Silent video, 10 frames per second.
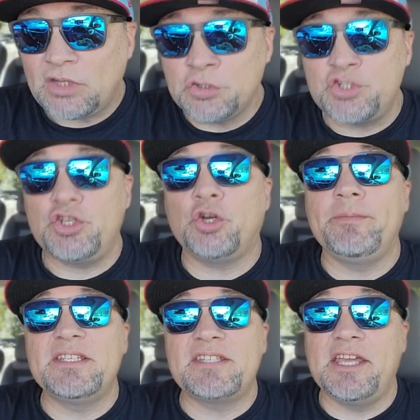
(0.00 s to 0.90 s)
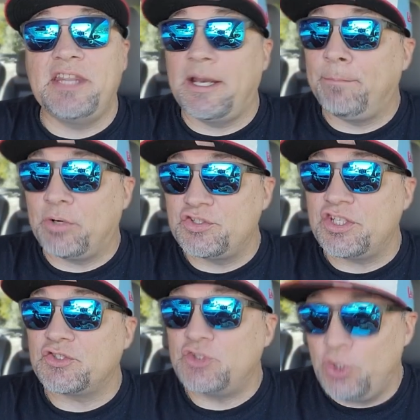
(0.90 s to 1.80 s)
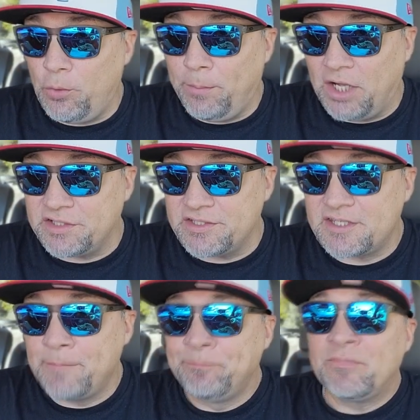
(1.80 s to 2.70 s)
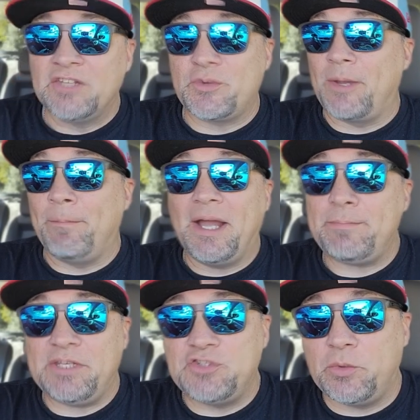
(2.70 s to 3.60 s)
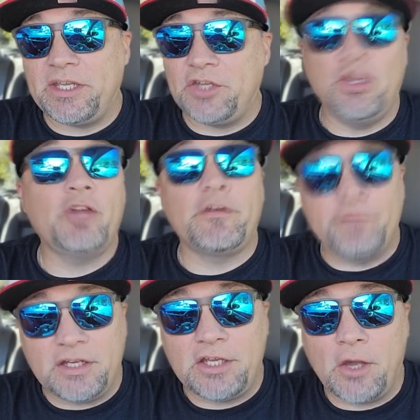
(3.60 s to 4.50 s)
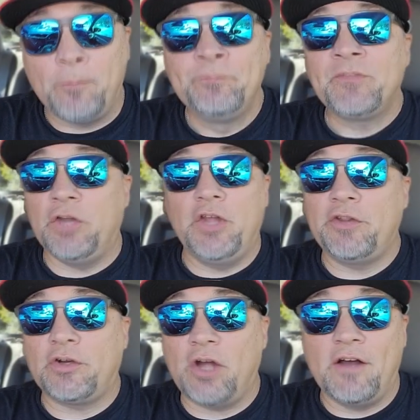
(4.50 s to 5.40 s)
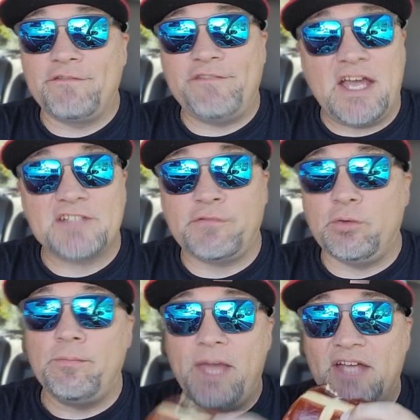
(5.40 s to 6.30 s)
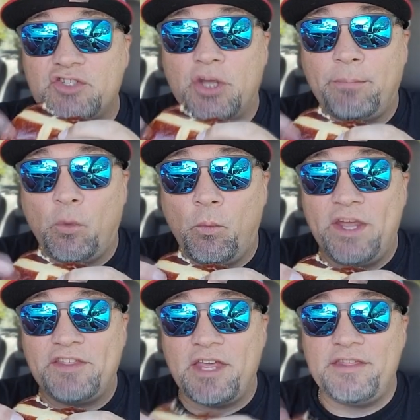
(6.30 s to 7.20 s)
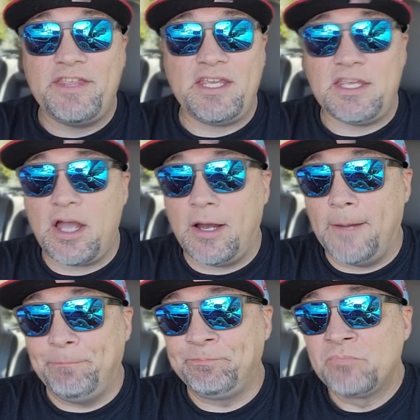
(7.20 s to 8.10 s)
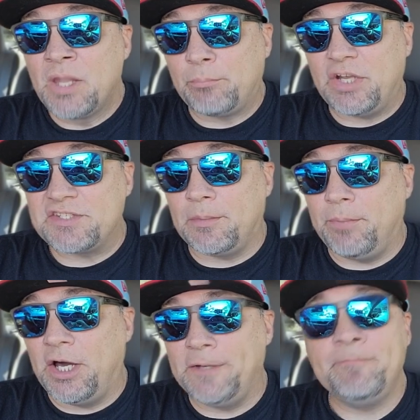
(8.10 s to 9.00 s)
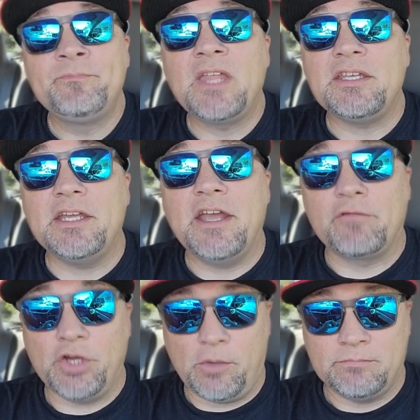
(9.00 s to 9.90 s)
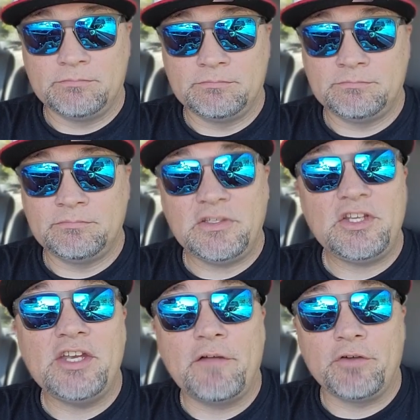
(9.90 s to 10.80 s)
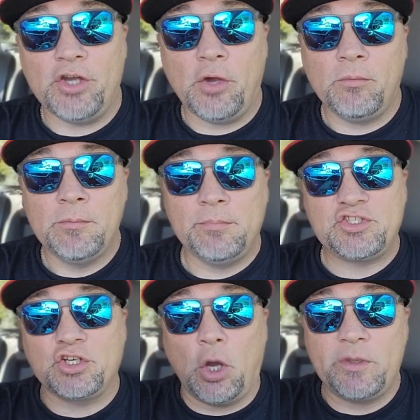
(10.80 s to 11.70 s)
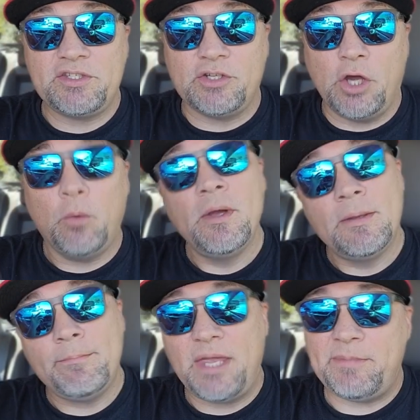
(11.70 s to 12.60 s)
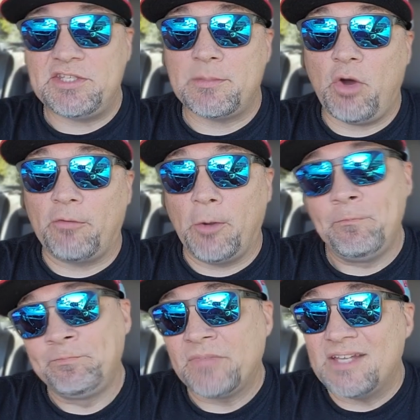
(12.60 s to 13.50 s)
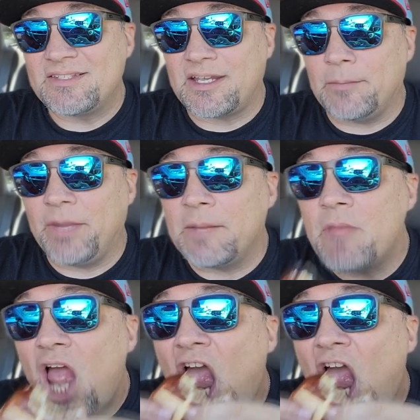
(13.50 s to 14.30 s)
Because you heard me say that I purchased two buns, so I might be doing another video, another fast food mashup with the pretzel bun. You never know. You never know. But you're going to know maybe tomorrow. Second bite.